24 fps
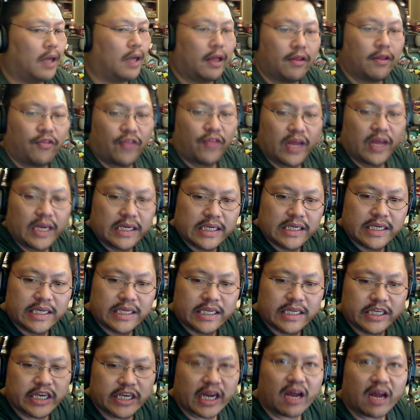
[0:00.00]
Other things is
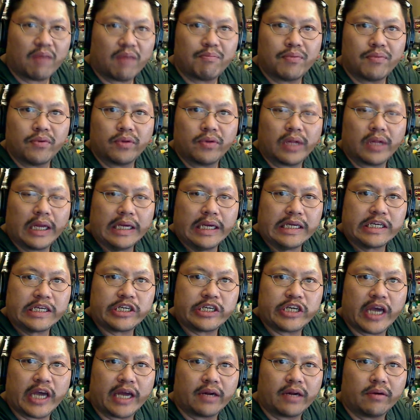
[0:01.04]
check out Bootleg's
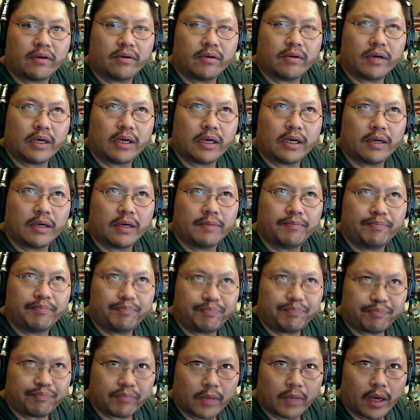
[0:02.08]
channel.
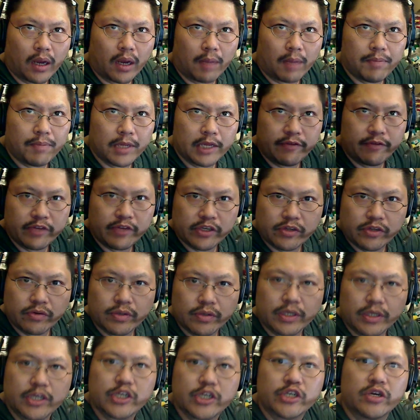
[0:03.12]
I believe he's
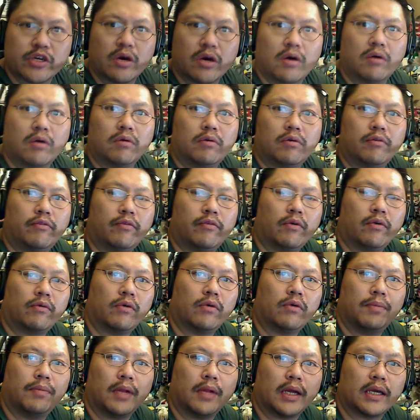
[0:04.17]
doing a show for
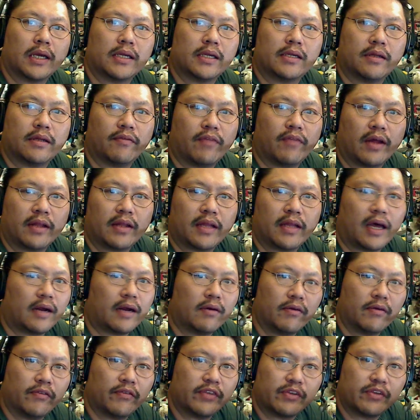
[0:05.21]
role playing and stuff like that. I don't
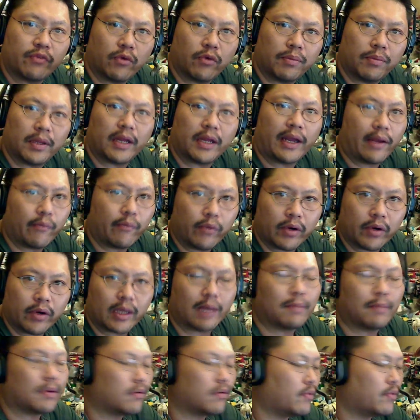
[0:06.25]
know if it's role playing and
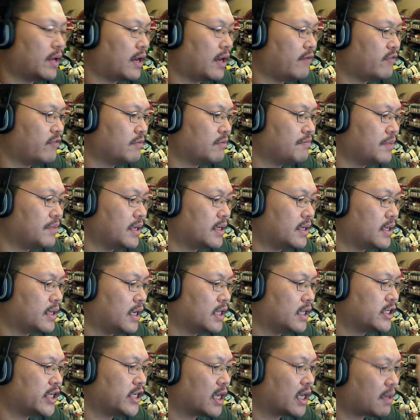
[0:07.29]
wargaming or whatever,
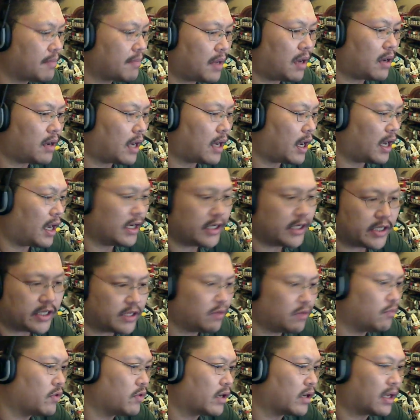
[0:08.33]
but check him out. He's
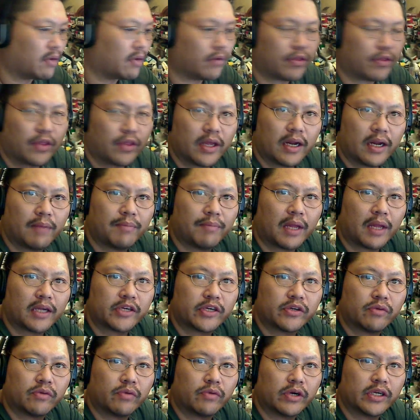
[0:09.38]
still working with it. I'm not
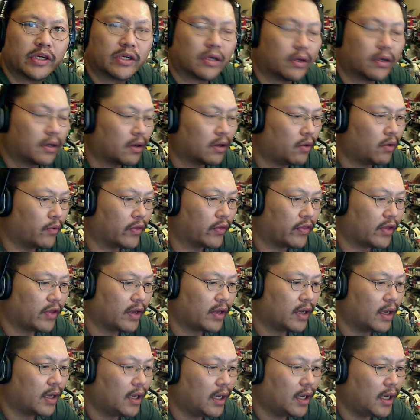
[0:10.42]
sure where he's going to go with
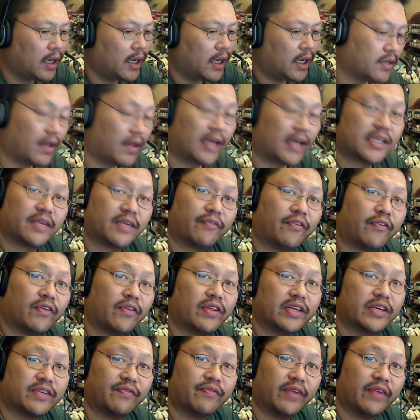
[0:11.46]
it. So that's it
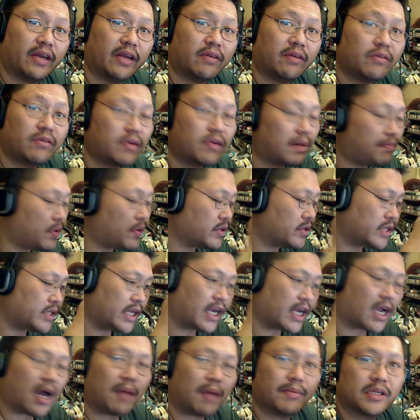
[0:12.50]
for this video. Post
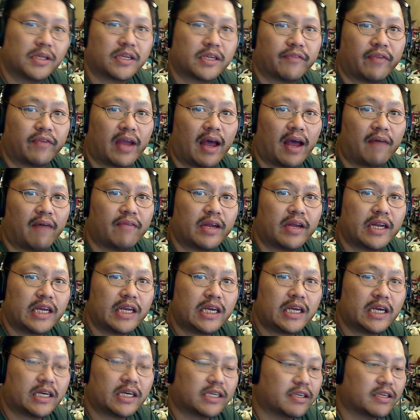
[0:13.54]
any comments if you have
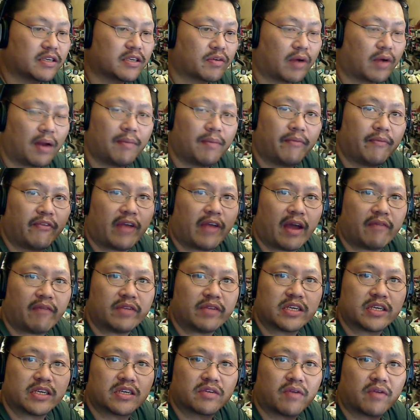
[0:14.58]
any. Subscribe if you
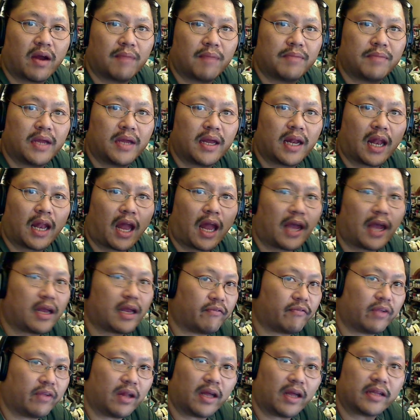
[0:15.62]
haven't subscribed yet.
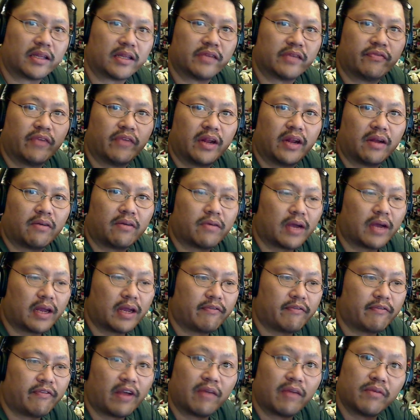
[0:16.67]
Like if you like this video,
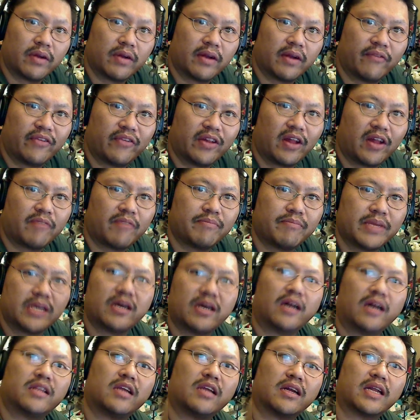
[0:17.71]
and favorite if you love me.
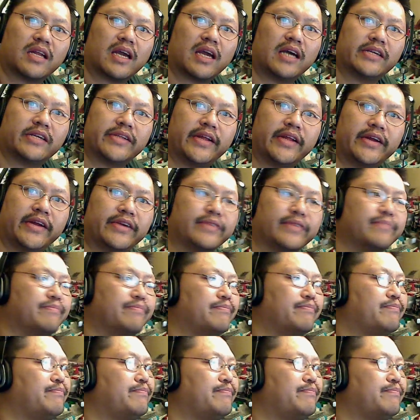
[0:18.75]
I'll talk to you guys later.